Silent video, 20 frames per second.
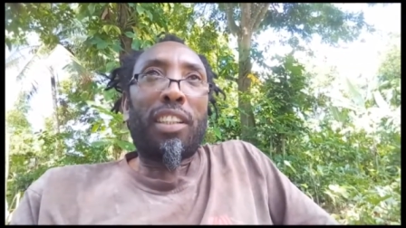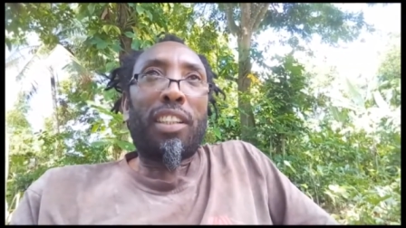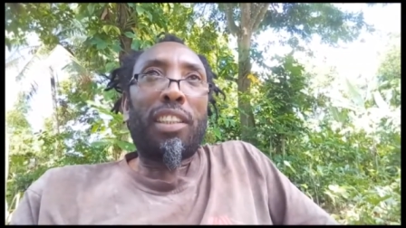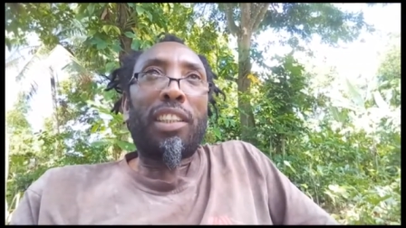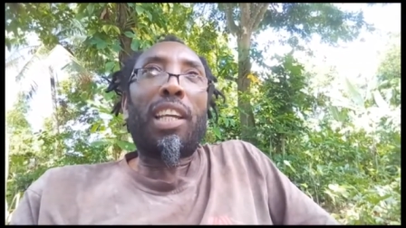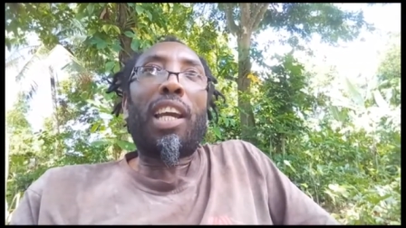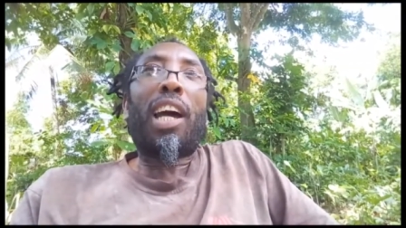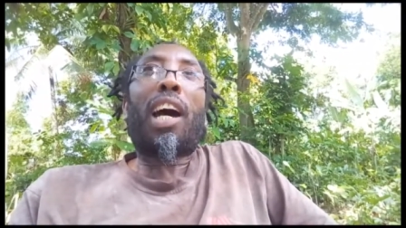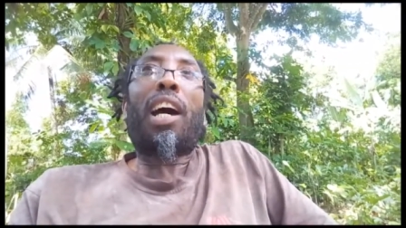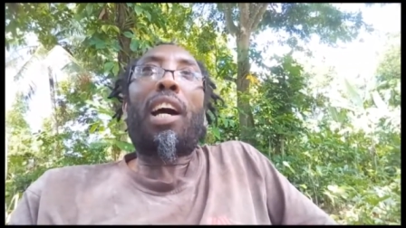
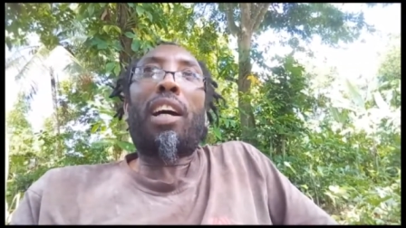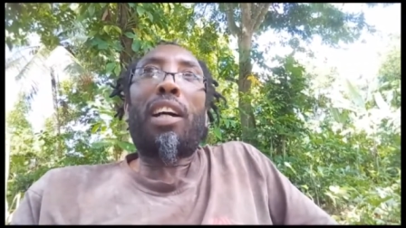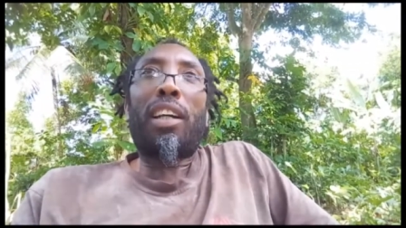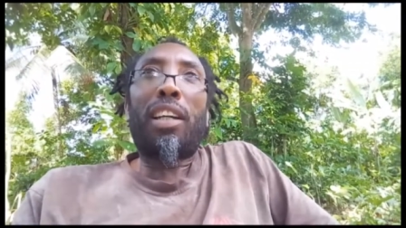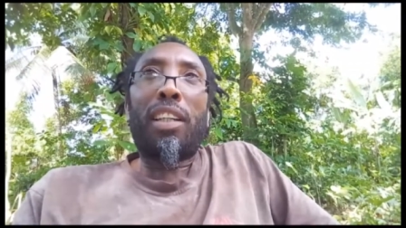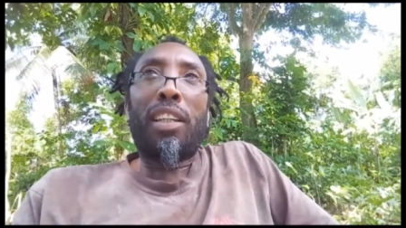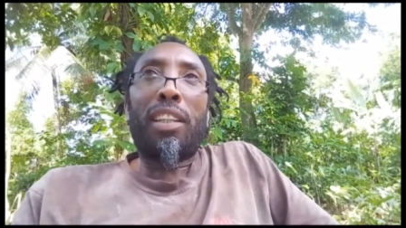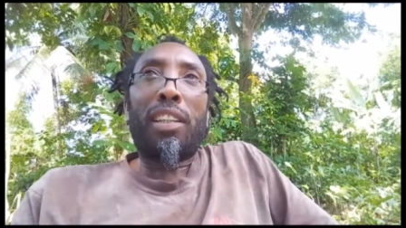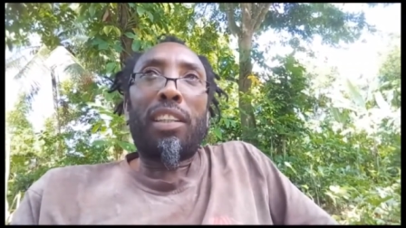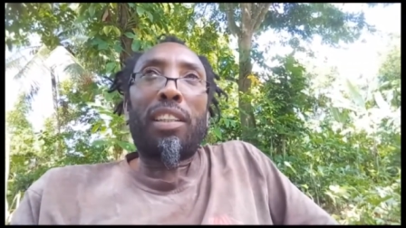Yeah.
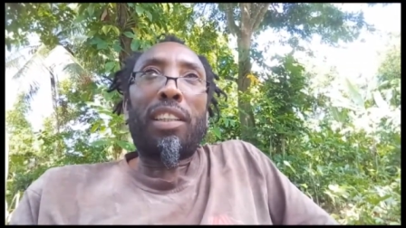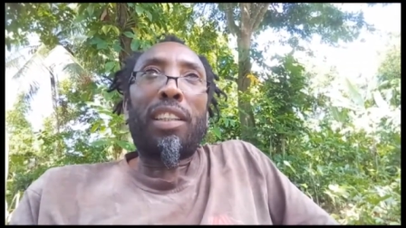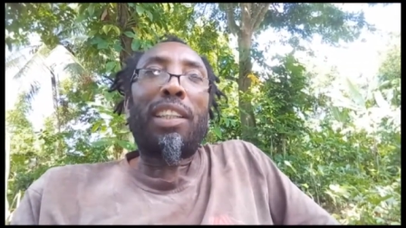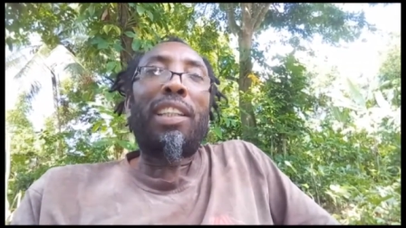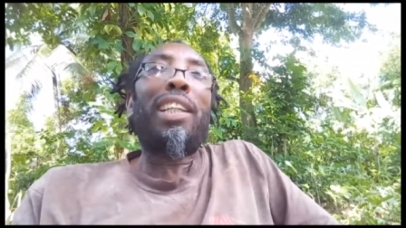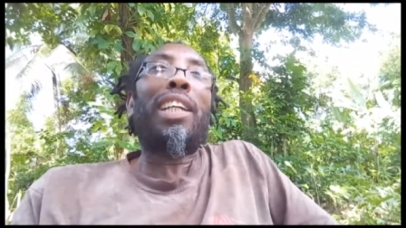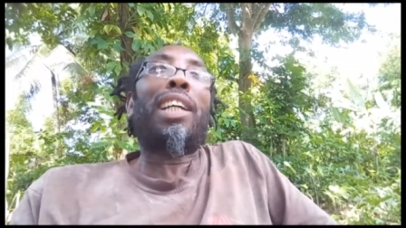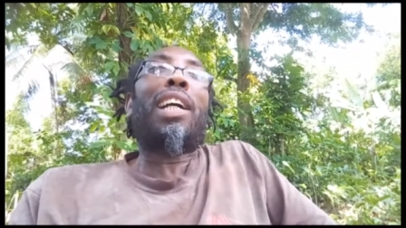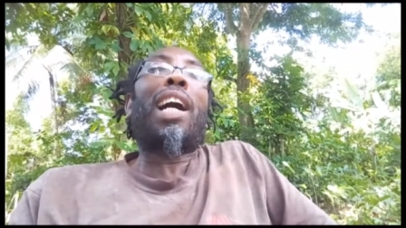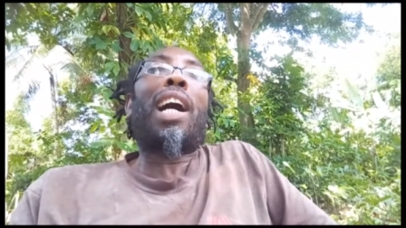
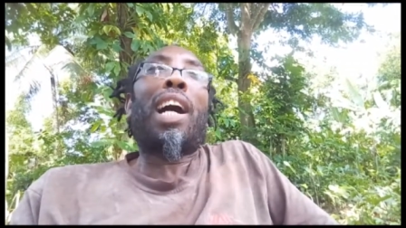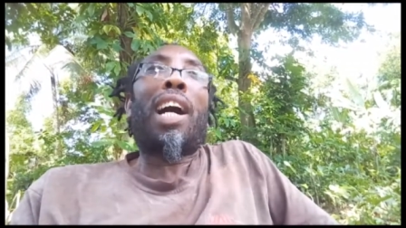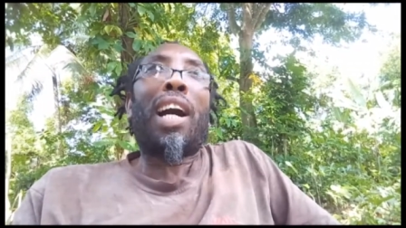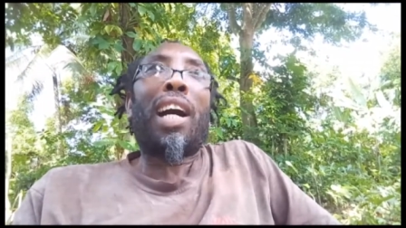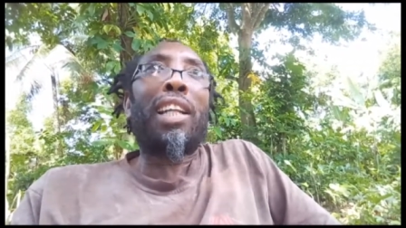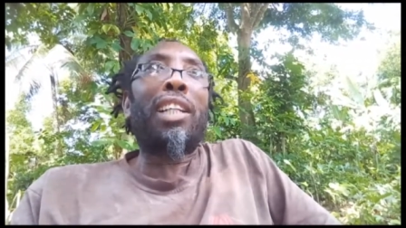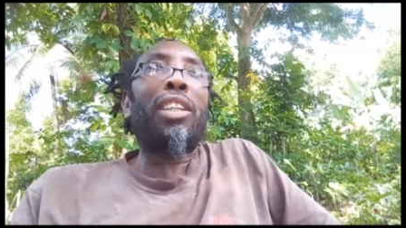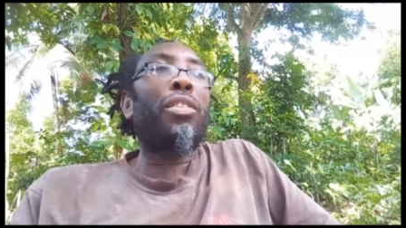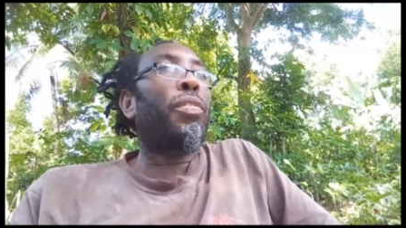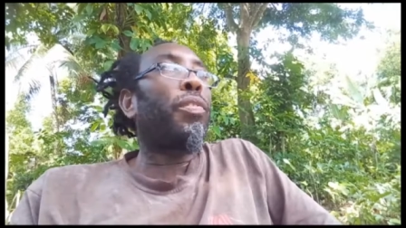Liquor
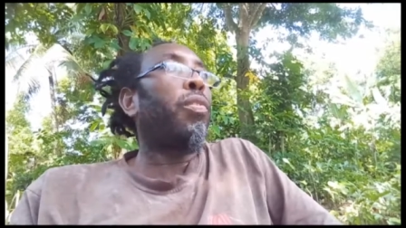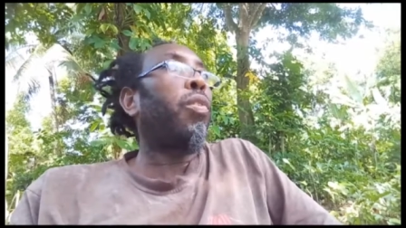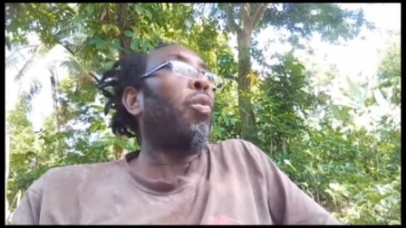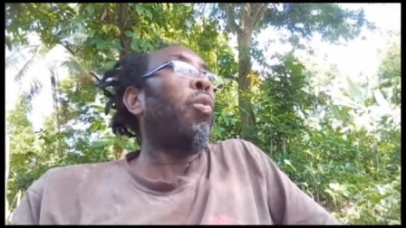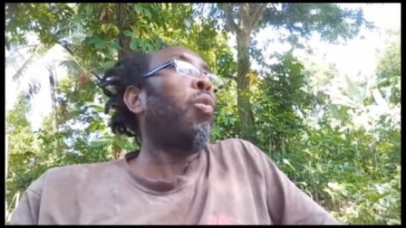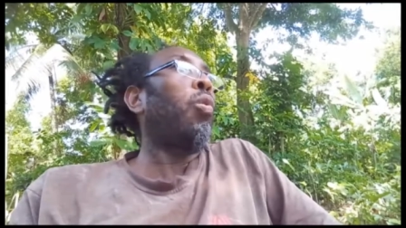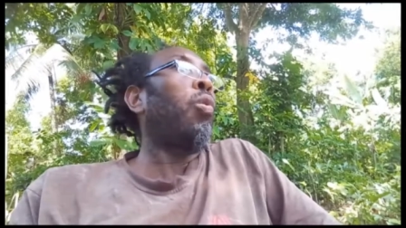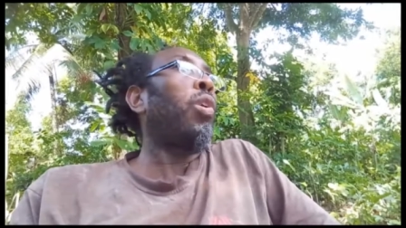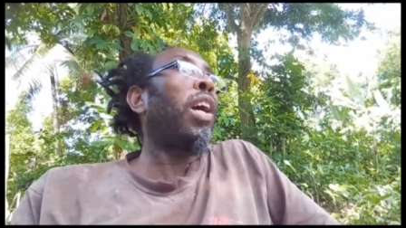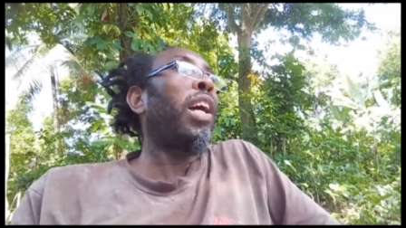and the
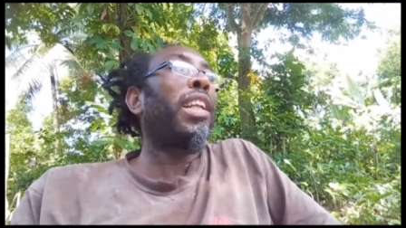food